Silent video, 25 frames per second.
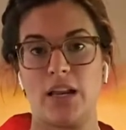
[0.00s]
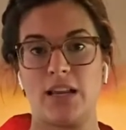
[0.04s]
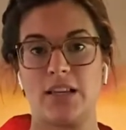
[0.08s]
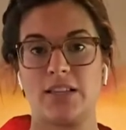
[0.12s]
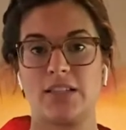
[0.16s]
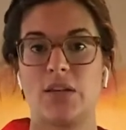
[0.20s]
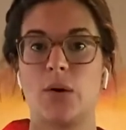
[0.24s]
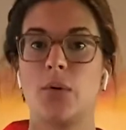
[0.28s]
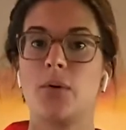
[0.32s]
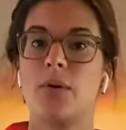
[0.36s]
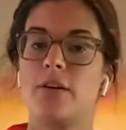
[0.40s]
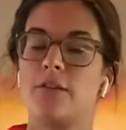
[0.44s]

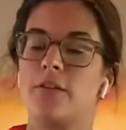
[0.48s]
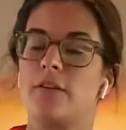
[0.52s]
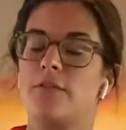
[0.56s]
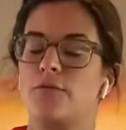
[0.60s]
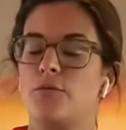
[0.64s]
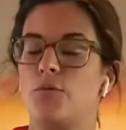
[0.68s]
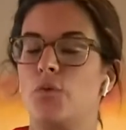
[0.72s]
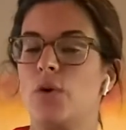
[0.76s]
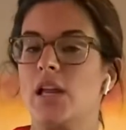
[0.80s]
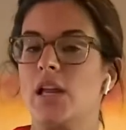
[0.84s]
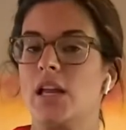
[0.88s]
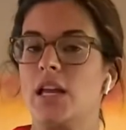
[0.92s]
So if
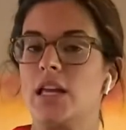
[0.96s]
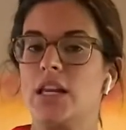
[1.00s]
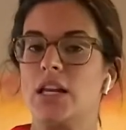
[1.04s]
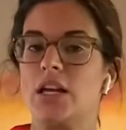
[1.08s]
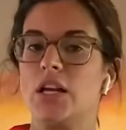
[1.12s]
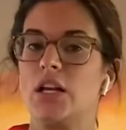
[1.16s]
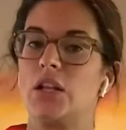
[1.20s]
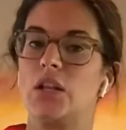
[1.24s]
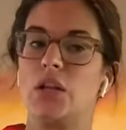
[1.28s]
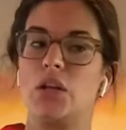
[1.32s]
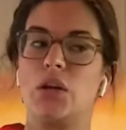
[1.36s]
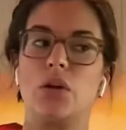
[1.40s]
we can
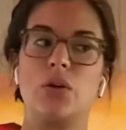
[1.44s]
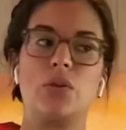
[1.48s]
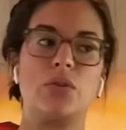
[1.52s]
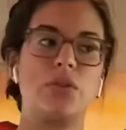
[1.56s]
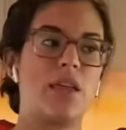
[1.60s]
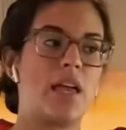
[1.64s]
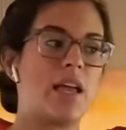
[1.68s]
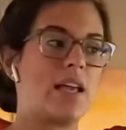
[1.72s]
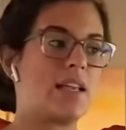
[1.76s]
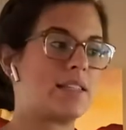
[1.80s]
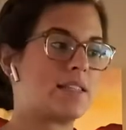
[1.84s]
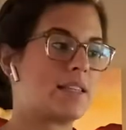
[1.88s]
include
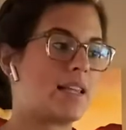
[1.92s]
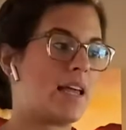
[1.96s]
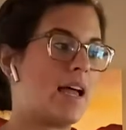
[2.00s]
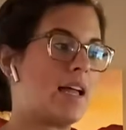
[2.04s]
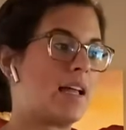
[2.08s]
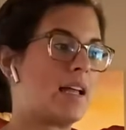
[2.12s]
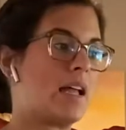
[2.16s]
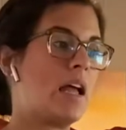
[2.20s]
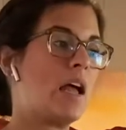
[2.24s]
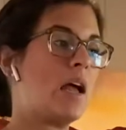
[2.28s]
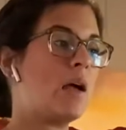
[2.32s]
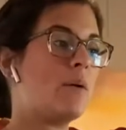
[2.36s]
things like
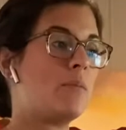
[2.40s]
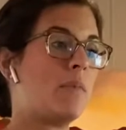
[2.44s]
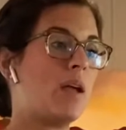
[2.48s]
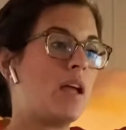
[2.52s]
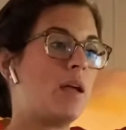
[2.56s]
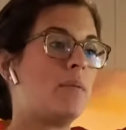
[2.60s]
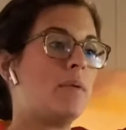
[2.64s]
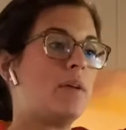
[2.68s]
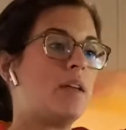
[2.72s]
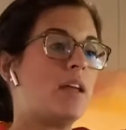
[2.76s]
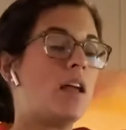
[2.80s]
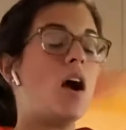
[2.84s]

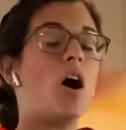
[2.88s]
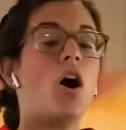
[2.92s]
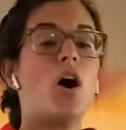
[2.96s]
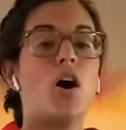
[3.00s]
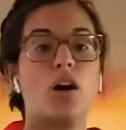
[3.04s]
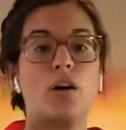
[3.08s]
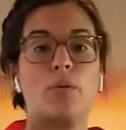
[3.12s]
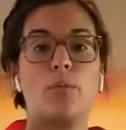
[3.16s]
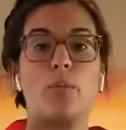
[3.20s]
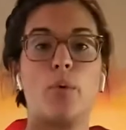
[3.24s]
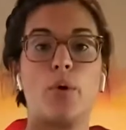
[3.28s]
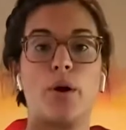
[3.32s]
maybe
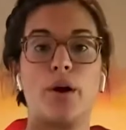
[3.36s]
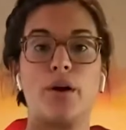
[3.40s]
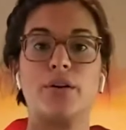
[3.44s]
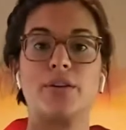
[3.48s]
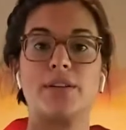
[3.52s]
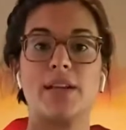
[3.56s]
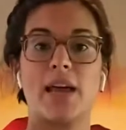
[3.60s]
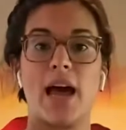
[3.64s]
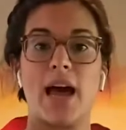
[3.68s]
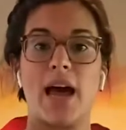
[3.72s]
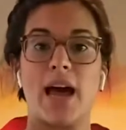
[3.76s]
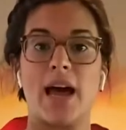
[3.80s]
hard-boiled
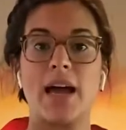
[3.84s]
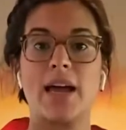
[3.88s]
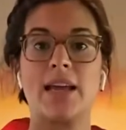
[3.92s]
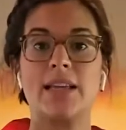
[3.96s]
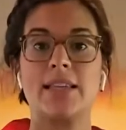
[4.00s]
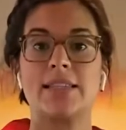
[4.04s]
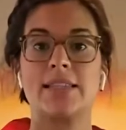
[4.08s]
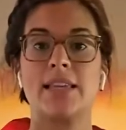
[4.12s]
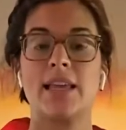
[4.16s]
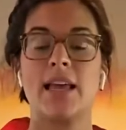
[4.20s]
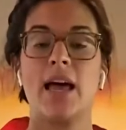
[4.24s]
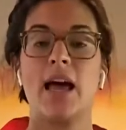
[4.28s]

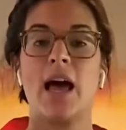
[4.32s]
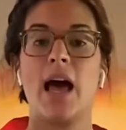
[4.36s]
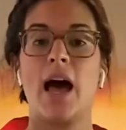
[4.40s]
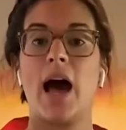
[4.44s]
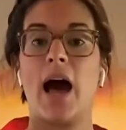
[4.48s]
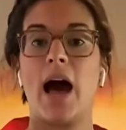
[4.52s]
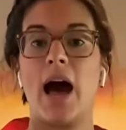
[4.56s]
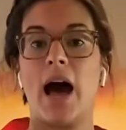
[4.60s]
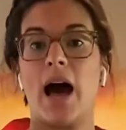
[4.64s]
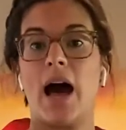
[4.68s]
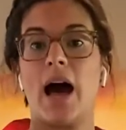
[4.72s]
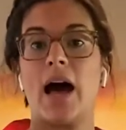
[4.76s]
eggs
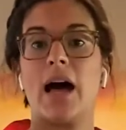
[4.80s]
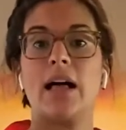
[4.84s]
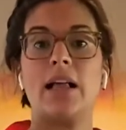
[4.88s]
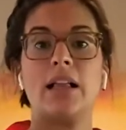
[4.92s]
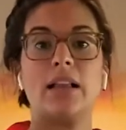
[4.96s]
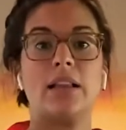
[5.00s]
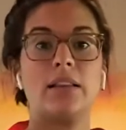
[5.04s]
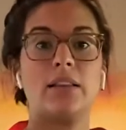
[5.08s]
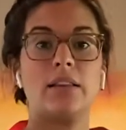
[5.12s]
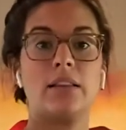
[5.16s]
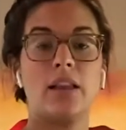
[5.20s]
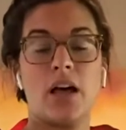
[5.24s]
at
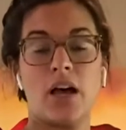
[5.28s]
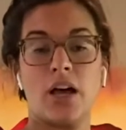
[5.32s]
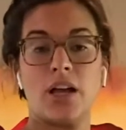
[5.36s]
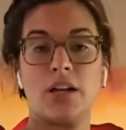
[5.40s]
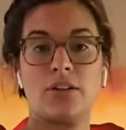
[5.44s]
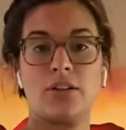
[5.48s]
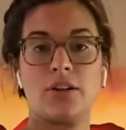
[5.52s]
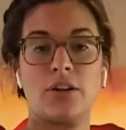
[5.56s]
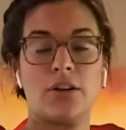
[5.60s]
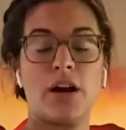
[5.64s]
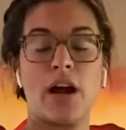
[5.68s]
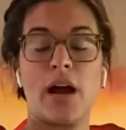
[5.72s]
lunch
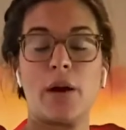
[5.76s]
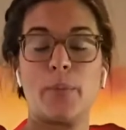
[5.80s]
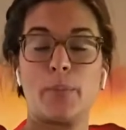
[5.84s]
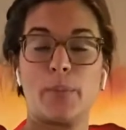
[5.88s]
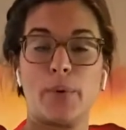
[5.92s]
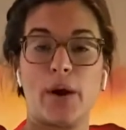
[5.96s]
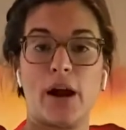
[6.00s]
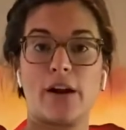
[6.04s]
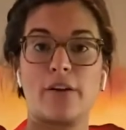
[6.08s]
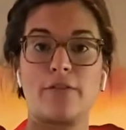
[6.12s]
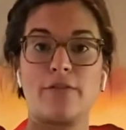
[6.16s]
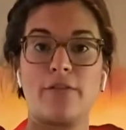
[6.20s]
or at
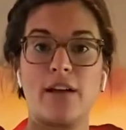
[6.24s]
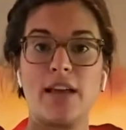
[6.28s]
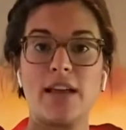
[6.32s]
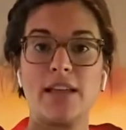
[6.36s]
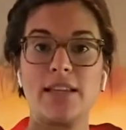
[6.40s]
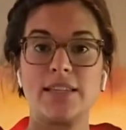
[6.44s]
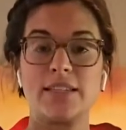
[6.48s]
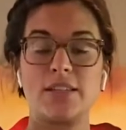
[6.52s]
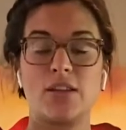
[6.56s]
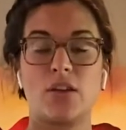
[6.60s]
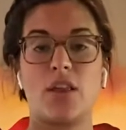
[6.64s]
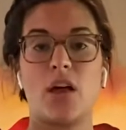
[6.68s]

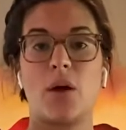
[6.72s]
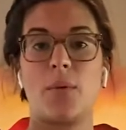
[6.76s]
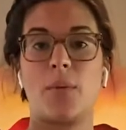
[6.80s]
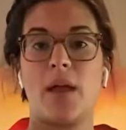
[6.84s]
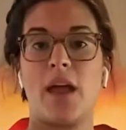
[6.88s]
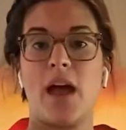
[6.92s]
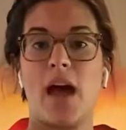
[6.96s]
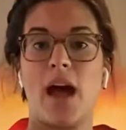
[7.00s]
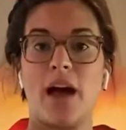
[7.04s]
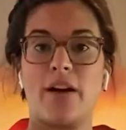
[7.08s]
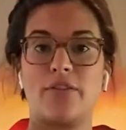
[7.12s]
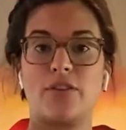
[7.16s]
breakfast so that we
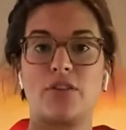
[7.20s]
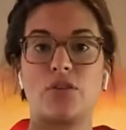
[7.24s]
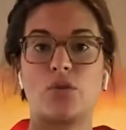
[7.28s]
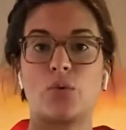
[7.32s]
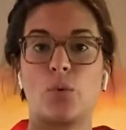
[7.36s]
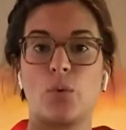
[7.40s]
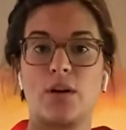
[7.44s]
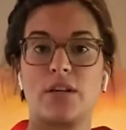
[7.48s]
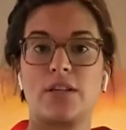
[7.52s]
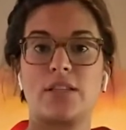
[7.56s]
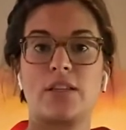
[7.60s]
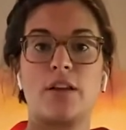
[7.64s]
have a
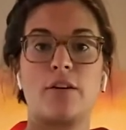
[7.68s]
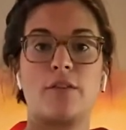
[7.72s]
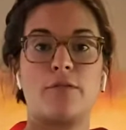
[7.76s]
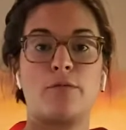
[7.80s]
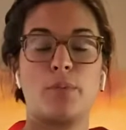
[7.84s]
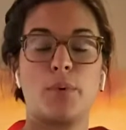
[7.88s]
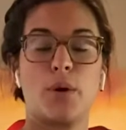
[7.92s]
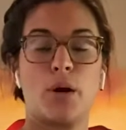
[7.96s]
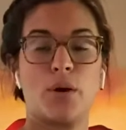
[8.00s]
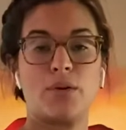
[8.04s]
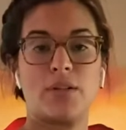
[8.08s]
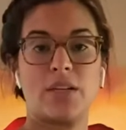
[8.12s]
source of
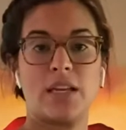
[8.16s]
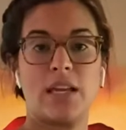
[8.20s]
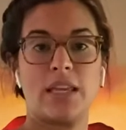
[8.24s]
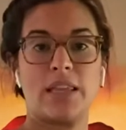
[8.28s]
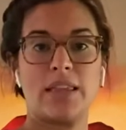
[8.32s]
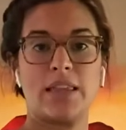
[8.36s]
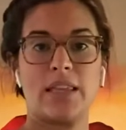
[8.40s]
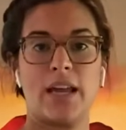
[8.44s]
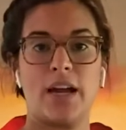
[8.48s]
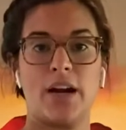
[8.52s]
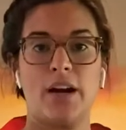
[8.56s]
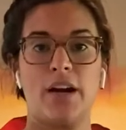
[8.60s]
protein
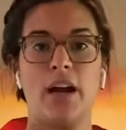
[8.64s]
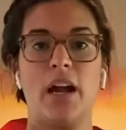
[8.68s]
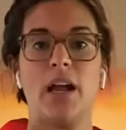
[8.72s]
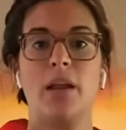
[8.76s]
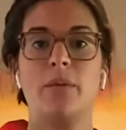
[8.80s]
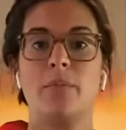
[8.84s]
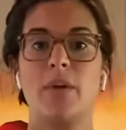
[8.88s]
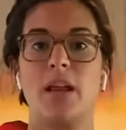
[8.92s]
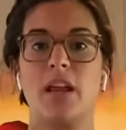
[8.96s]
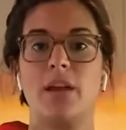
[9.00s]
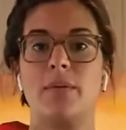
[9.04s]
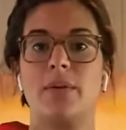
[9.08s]
there, and
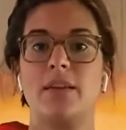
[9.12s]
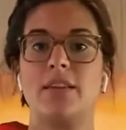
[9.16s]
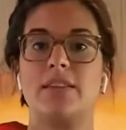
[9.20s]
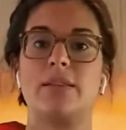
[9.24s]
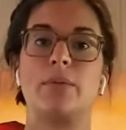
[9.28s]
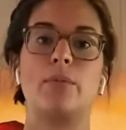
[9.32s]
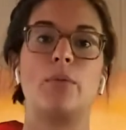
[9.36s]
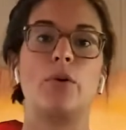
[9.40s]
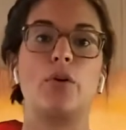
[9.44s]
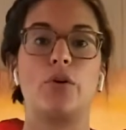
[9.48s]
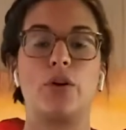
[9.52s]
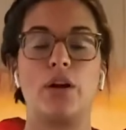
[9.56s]
maybe
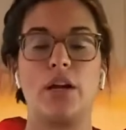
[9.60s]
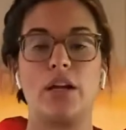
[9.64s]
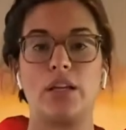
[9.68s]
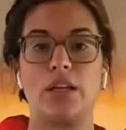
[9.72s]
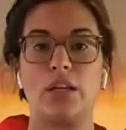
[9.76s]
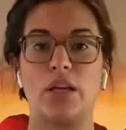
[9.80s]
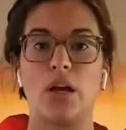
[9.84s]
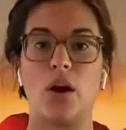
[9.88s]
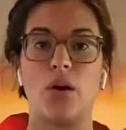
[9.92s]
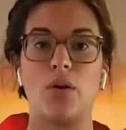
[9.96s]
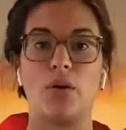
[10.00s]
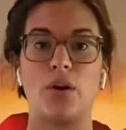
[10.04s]
some Greek
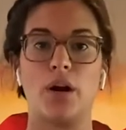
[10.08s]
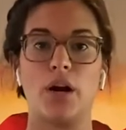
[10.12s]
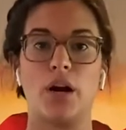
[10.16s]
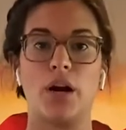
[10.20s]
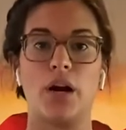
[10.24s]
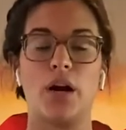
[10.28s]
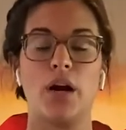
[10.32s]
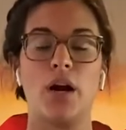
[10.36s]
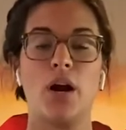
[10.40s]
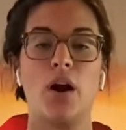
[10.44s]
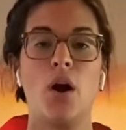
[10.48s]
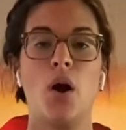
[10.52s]

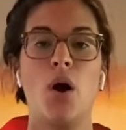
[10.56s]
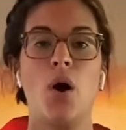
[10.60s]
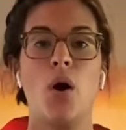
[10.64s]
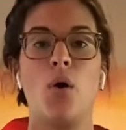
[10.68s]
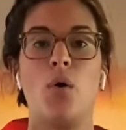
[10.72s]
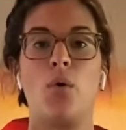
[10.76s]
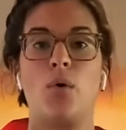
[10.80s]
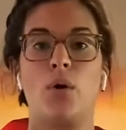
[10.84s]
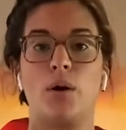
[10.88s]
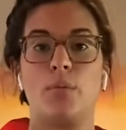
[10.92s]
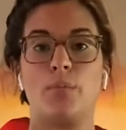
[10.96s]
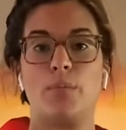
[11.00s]
yogurt
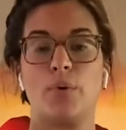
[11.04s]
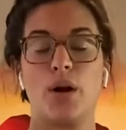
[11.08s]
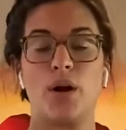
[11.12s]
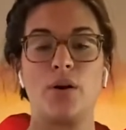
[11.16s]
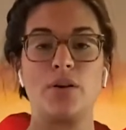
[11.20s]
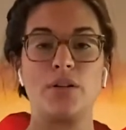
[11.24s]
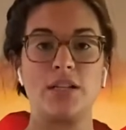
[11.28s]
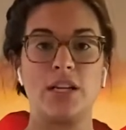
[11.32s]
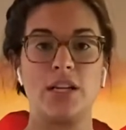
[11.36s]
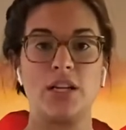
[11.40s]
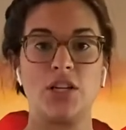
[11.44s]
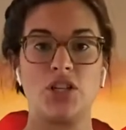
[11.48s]
or a
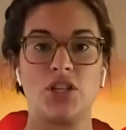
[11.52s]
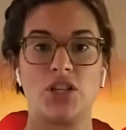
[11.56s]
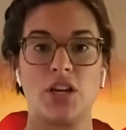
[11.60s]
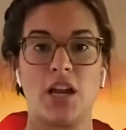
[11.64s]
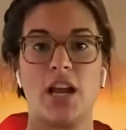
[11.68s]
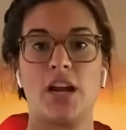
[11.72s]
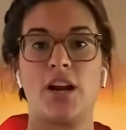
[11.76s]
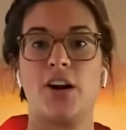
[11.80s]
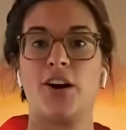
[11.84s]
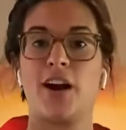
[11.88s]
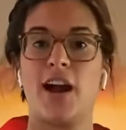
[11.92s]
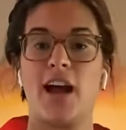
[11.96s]
protein
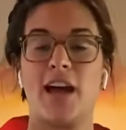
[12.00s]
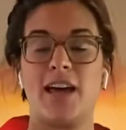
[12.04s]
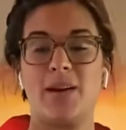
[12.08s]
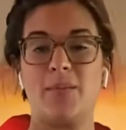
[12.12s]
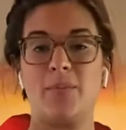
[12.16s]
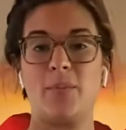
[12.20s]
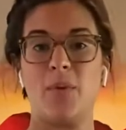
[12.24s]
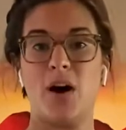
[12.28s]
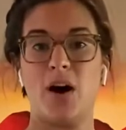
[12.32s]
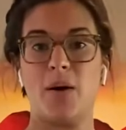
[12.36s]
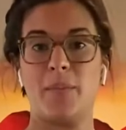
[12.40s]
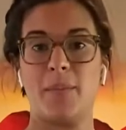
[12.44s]
shake or
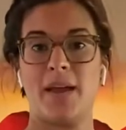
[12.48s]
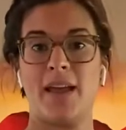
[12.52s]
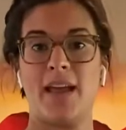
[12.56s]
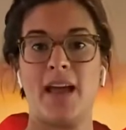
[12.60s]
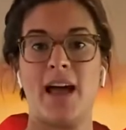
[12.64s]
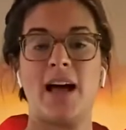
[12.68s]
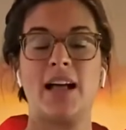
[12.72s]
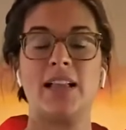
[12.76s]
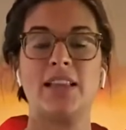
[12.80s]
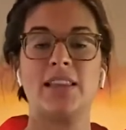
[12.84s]
edamame at